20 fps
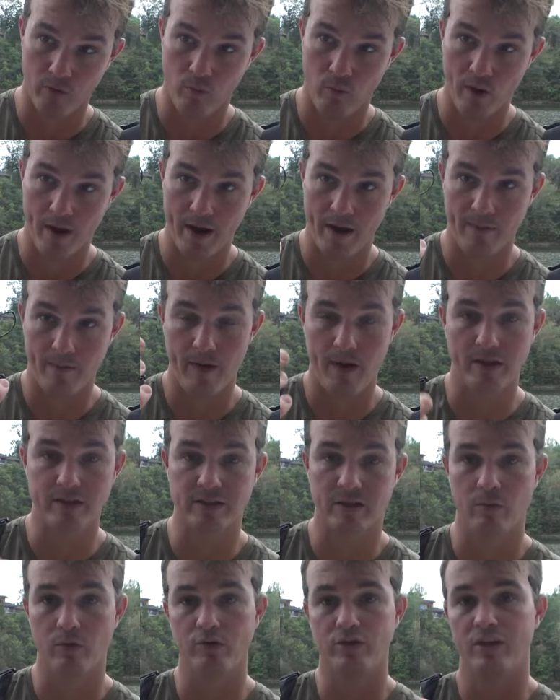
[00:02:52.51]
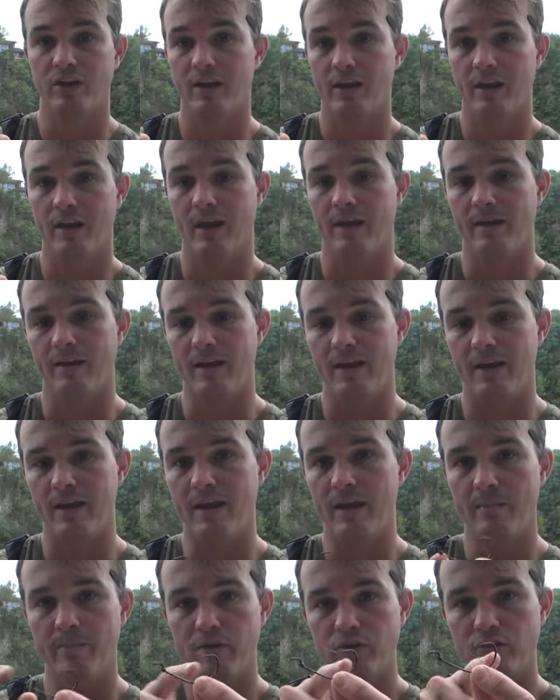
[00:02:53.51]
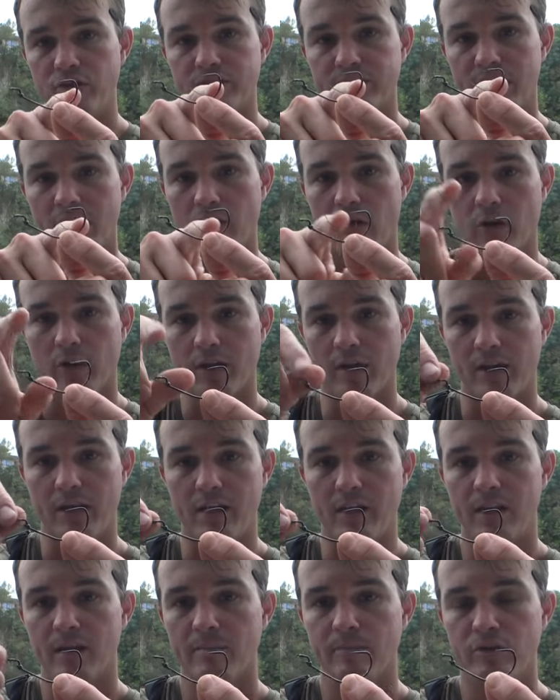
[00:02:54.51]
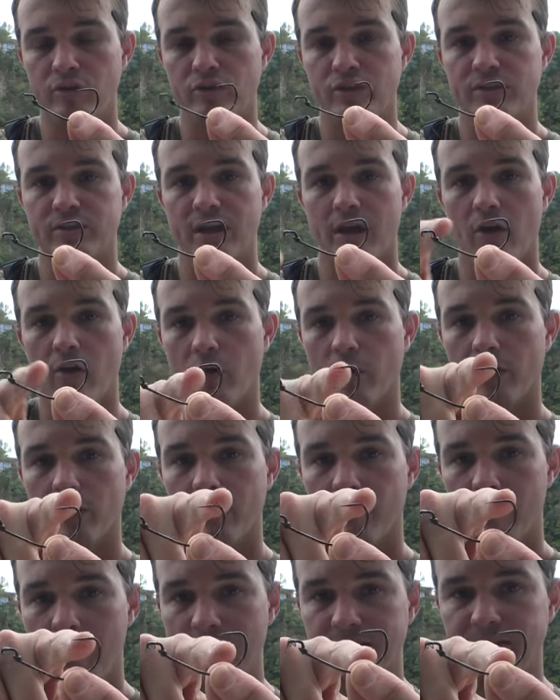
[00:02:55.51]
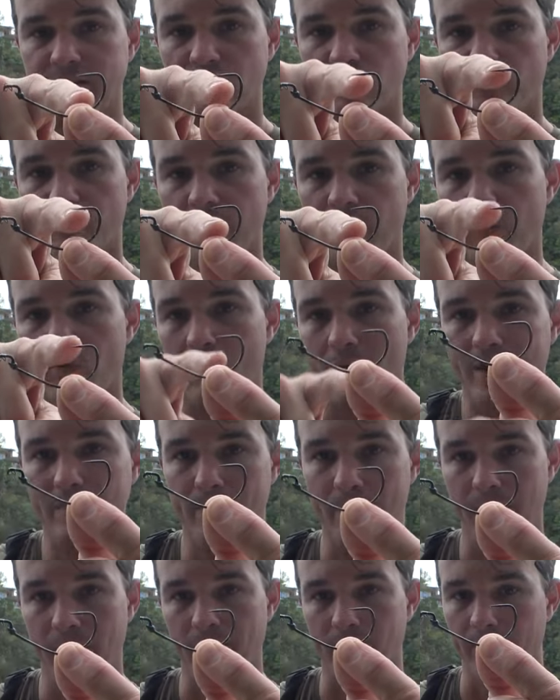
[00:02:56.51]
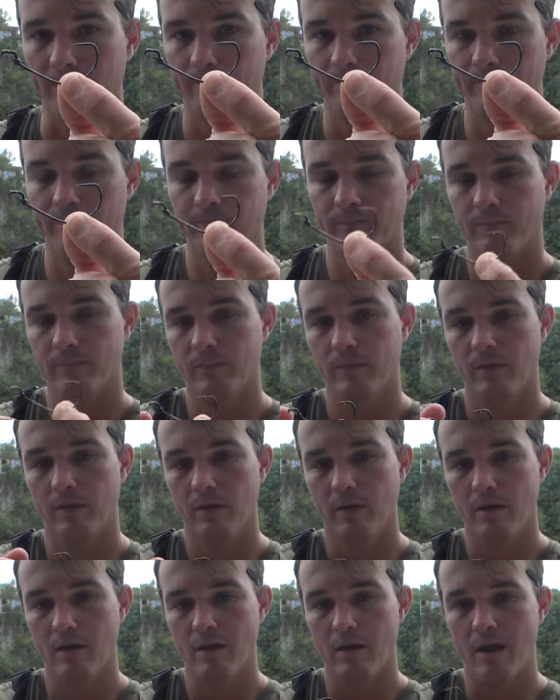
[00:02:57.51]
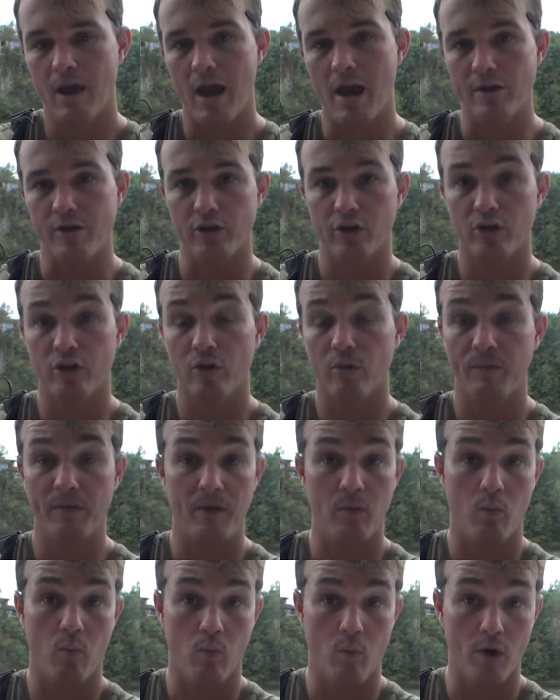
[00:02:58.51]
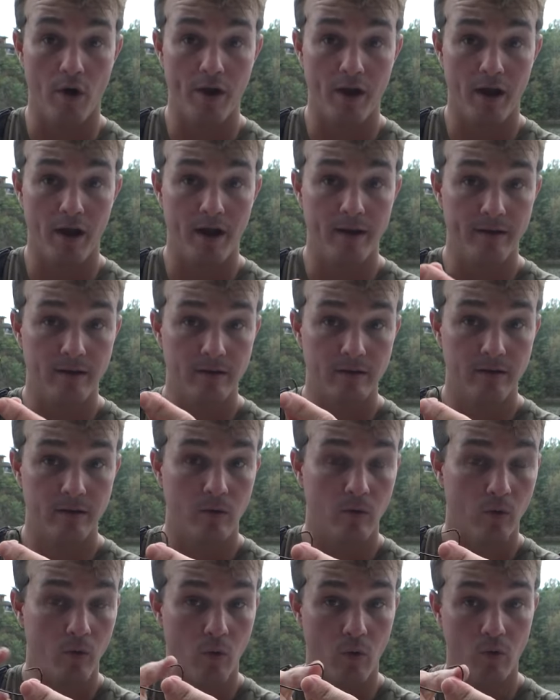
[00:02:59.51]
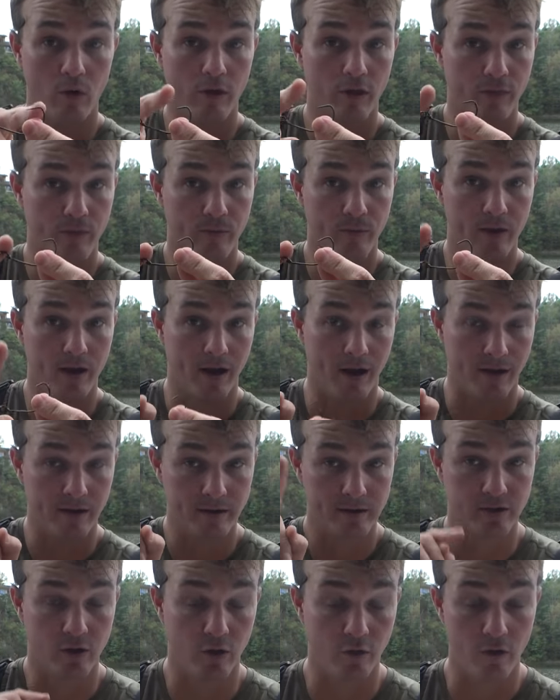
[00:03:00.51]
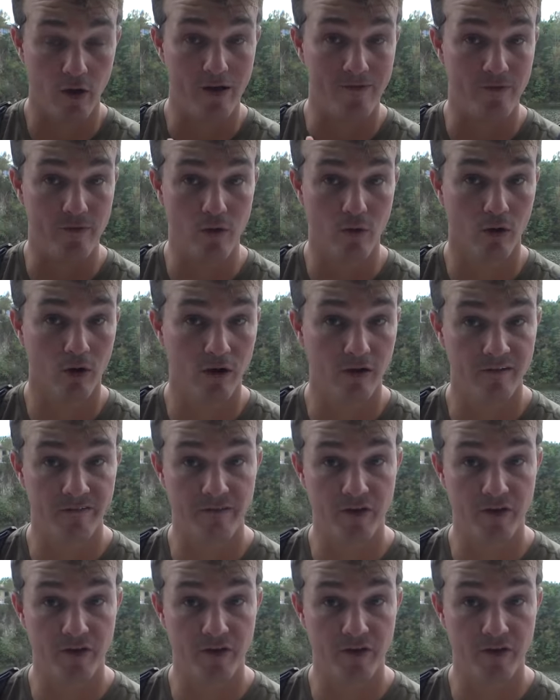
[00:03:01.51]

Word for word: old way is I want you to get a EWG style hook and an EWG style hook has this very wide bend there and you're gonna go with a one aught or a three aught. So if you were gonna